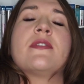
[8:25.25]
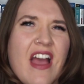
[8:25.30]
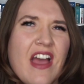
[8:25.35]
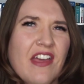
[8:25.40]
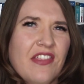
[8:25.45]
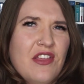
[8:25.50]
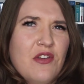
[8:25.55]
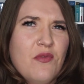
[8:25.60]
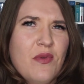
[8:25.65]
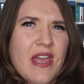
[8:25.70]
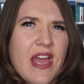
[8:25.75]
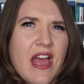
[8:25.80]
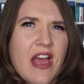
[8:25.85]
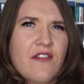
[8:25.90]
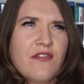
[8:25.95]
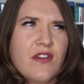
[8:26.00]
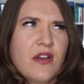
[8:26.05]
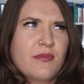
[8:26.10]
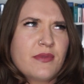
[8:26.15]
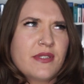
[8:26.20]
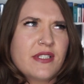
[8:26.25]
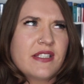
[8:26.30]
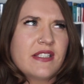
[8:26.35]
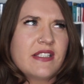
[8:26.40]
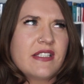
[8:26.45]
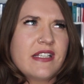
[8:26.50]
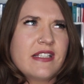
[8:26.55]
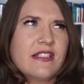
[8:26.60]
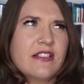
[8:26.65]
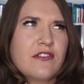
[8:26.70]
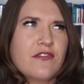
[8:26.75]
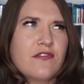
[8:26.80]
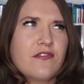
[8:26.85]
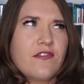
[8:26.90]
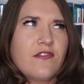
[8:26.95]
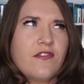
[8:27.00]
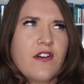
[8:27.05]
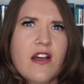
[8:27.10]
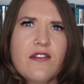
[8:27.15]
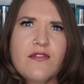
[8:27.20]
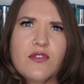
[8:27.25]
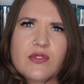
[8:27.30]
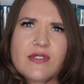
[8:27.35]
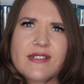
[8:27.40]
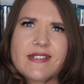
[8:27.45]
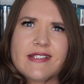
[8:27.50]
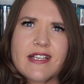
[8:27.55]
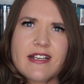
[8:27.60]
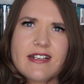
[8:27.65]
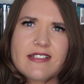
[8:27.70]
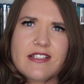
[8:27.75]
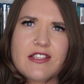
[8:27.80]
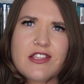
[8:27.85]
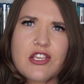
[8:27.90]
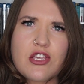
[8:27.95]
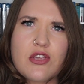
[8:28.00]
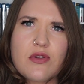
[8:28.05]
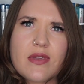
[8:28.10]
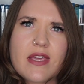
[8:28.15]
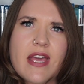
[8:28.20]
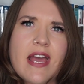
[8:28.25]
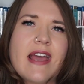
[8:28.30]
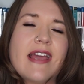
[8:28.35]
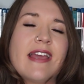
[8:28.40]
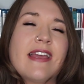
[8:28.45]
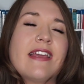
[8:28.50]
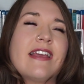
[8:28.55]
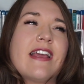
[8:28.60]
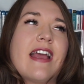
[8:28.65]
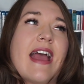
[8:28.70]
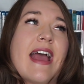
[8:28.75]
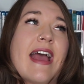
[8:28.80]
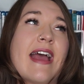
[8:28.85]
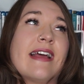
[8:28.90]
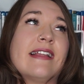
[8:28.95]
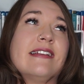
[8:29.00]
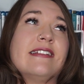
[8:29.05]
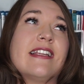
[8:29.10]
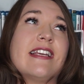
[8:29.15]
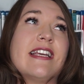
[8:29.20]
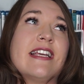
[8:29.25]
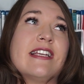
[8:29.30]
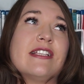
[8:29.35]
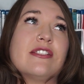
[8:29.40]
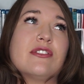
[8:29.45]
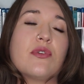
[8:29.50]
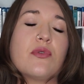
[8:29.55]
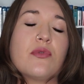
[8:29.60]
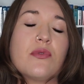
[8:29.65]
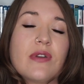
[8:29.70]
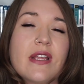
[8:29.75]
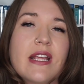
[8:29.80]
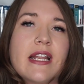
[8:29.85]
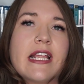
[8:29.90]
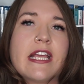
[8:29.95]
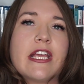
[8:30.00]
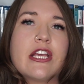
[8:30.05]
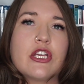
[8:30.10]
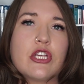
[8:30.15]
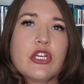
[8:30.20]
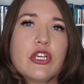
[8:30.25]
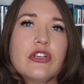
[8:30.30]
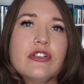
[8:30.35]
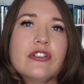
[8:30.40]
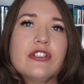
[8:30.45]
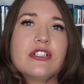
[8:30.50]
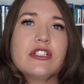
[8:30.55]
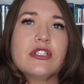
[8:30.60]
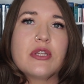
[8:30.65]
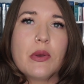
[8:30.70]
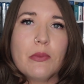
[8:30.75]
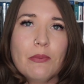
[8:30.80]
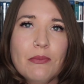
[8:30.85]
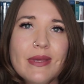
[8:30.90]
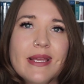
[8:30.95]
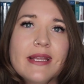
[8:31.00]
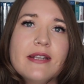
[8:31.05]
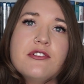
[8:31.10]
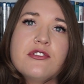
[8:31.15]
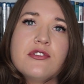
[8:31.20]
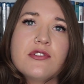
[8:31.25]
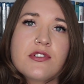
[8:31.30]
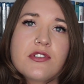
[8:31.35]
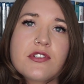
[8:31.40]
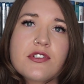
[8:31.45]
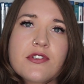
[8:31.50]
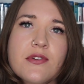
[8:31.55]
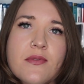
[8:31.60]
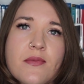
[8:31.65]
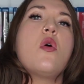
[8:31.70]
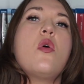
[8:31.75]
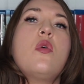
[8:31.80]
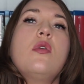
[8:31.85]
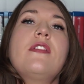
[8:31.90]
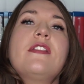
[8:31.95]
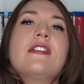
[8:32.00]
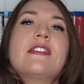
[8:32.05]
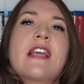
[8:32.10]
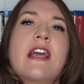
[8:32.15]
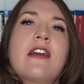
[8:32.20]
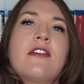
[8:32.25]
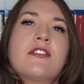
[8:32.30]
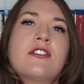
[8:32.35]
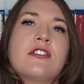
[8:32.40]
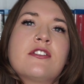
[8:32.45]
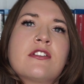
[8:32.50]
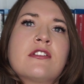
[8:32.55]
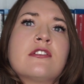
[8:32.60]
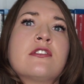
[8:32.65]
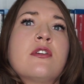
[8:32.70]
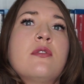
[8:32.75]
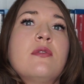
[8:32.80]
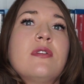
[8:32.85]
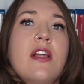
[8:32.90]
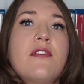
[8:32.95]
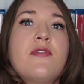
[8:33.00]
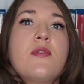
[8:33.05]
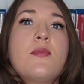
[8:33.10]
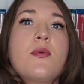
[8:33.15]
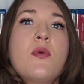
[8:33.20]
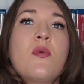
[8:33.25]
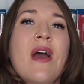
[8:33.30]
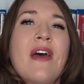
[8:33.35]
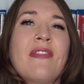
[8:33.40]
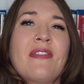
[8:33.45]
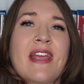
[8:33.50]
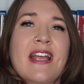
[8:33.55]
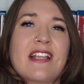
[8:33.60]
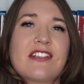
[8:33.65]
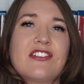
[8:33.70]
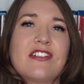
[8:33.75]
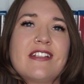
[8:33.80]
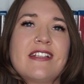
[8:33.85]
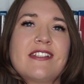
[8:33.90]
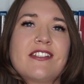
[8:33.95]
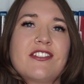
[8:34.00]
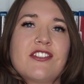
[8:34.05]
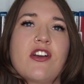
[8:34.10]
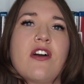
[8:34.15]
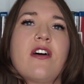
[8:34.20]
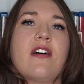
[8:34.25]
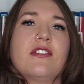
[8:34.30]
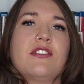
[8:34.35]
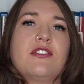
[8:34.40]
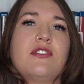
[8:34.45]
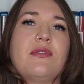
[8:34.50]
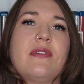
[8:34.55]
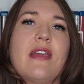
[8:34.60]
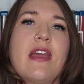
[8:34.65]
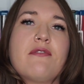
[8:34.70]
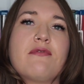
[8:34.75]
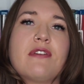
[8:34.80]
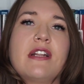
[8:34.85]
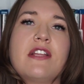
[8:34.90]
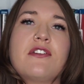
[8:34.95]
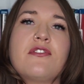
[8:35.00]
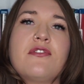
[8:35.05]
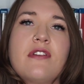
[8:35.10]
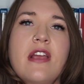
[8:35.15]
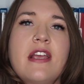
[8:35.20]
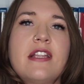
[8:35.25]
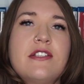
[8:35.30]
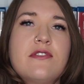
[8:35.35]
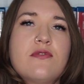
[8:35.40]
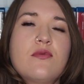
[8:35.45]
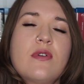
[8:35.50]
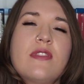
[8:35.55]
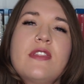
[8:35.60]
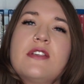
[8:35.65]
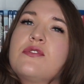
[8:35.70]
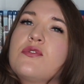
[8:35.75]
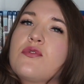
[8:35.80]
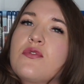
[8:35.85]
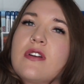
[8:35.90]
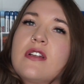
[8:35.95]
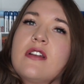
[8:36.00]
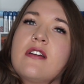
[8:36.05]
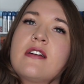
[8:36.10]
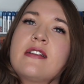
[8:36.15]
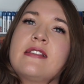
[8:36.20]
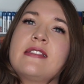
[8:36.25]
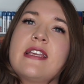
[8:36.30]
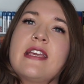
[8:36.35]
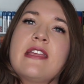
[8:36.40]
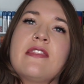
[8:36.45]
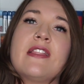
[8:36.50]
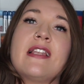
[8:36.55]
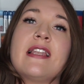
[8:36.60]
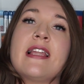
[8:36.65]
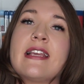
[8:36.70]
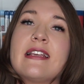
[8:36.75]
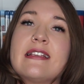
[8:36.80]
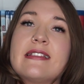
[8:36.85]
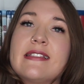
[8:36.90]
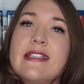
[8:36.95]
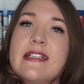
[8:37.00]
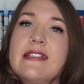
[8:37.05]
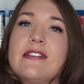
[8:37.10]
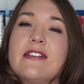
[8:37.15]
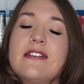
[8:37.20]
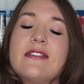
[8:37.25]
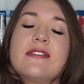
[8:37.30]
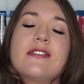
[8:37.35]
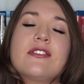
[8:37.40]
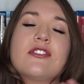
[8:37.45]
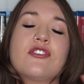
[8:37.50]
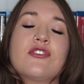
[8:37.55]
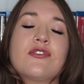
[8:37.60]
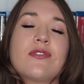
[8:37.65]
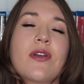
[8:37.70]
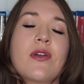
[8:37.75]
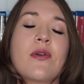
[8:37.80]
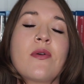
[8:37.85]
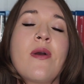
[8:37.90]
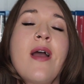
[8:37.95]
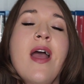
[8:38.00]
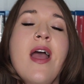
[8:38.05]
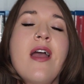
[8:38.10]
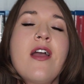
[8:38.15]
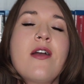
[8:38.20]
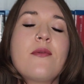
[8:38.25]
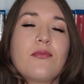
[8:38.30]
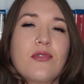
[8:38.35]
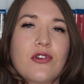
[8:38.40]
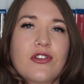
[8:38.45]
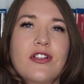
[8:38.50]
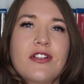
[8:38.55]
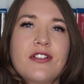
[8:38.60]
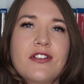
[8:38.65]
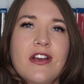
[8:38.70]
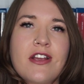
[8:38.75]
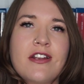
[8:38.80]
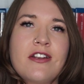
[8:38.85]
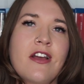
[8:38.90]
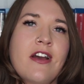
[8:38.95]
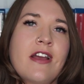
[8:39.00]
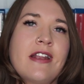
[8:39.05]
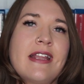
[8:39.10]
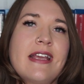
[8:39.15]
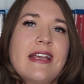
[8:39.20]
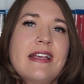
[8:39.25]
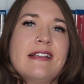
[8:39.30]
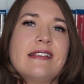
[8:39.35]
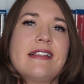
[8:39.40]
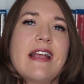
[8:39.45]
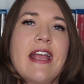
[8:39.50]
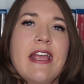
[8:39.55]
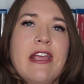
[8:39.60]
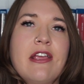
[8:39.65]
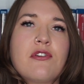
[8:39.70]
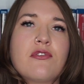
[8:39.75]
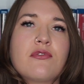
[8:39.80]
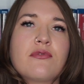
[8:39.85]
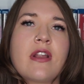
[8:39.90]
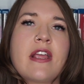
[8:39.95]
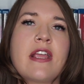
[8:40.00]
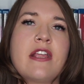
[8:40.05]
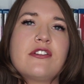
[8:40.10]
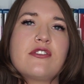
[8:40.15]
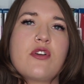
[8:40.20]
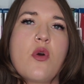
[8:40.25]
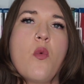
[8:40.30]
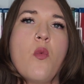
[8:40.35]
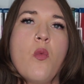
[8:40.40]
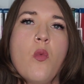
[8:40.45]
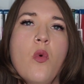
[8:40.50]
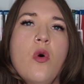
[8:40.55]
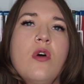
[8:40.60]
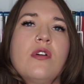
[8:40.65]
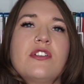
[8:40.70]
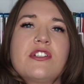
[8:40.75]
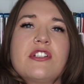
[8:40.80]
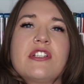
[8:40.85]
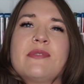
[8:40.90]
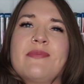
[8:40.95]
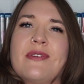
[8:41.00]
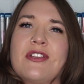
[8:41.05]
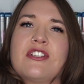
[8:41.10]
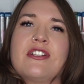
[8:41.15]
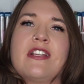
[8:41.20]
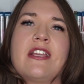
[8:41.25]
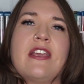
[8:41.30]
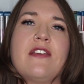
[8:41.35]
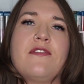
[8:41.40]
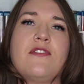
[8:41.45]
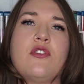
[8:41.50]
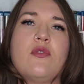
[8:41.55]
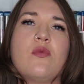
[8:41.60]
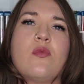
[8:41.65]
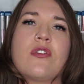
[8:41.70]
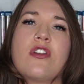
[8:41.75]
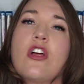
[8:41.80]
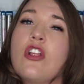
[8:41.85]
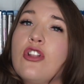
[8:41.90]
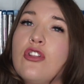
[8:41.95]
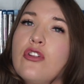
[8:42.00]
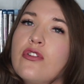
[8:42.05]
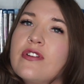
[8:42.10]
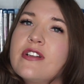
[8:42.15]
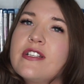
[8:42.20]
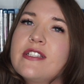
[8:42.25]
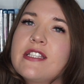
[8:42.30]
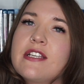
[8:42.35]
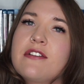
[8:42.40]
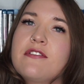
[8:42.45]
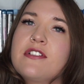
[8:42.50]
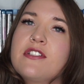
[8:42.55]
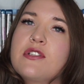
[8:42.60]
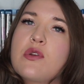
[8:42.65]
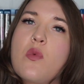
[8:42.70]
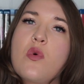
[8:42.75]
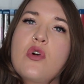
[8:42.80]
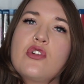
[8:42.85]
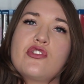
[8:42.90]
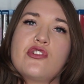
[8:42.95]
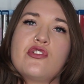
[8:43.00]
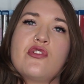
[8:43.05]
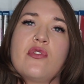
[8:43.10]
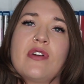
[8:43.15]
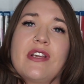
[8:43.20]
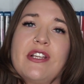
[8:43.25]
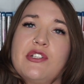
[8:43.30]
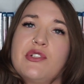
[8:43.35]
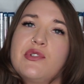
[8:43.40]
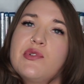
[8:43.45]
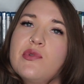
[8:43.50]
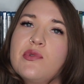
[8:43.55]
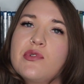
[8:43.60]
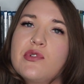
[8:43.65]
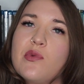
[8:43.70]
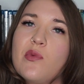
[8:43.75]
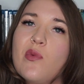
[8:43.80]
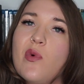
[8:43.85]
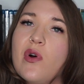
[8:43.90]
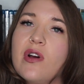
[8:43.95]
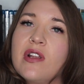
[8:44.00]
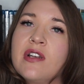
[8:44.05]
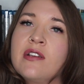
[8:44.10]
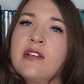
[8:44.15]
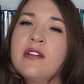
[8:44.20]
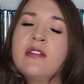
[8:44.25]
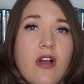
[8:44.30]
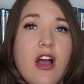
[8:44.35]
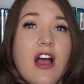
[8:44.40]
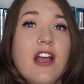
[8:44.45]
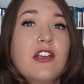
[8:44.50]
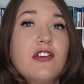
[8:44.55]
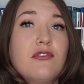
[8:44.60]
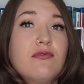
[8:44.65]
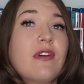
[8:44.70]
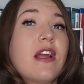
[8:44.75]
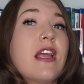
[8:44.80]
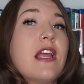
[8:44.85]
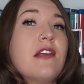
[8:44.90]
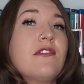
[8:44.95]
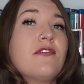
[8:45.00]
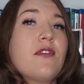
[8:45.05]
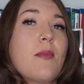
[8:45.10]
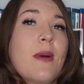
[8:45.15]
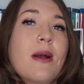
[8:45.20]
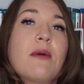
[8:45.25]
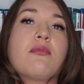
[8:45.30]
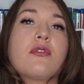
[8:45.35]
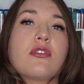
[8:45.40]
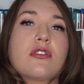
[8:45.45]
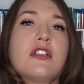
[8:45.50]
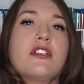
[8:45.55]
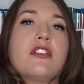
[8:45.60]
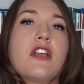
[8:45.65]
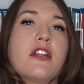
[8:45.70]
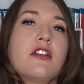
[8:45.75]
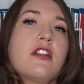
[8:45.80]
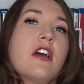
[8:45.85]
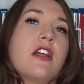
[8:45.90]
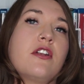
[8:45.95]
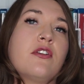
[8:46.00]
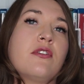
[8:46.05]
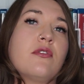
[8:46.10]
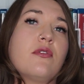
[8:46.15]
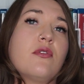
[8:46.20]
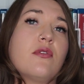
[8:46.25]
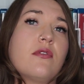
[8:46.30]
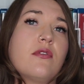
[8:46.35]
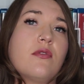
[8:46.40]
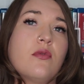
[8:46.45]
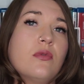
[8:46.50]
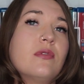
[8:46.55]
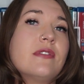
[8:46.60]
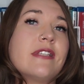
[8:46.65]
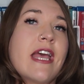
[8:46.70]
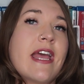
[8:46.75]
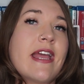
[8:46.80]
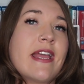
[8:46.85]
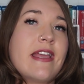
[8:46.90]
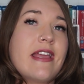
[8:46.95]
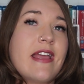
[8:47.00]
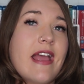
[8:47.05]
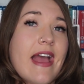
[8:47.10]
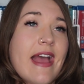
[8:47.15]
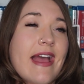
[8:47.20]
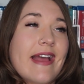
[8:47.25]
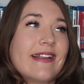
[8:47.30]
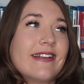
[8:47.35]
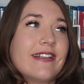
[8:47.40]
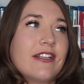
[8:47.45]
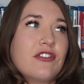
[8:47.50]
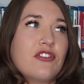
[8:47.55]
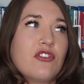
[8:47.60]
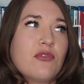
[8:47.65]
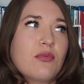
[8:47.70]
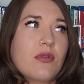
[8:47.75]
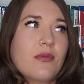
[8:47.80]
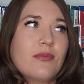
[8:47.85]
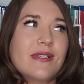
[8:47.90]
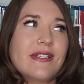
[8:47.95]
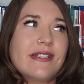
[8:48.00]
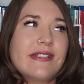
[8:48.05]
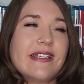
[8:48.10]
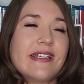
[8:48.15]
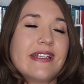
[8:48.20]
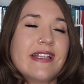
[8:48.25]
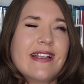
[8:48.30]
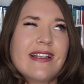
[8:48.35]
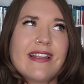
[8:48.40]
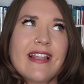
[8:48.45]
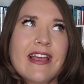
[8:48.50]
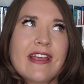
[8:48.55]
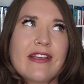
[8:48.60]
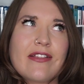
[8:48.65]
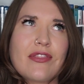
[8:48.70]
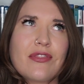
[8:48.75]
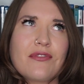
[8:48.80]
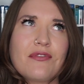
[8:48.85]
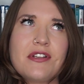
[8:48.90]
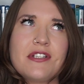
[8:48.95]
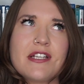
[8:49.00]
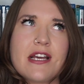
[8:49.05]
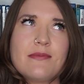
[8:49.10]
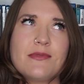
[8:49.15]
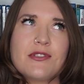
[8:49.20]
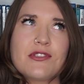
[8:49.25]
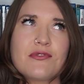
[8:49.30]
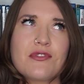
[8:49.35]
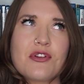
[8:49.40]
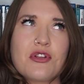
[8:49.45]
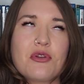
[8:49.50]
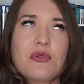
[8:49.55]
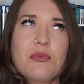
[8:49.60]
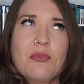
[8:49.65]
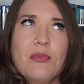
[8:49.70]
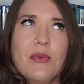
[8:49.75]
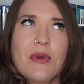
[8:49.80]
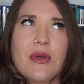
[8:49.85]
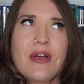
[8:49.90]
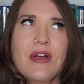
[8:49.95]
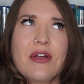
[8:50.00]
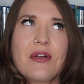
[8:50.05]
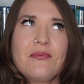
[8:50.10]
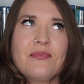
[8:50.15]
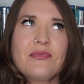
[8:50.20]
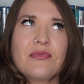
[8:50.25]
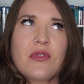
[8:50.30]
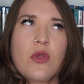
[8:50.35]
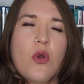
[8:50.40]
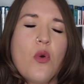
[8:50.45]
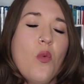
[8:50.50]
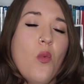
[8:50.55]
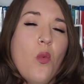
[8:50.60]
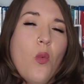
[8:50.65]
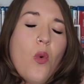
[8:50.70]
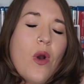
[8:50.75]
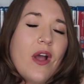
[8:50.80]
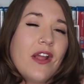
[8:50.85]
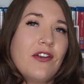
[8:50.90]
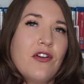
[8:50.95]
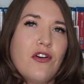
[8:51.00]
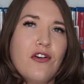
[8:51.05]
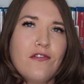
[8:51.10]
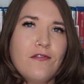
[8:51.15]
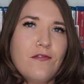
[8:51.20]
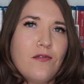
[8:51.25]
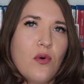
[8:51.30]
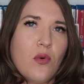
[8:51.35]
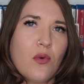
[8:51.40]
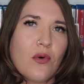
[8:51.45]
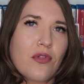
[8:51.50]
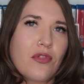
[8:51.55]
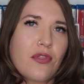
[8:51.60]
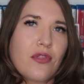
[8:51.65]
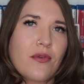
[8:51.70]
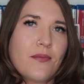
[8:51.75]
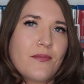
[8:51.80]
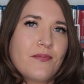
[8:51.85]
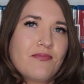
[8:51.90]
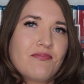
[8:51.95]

I think we have up to season five or six in the U K, and it's really good to binge. All of these characters are so lovable, and they actually start to get really creative with their storylines in the later seasons, so Brooklyn Nine-Nine is a great watch, especially if you want a longer series to watch, not a shorter one. I could rave about Brooklyn Nine-Nine all day, and you've probably seen it like three times through, but why not a fourth?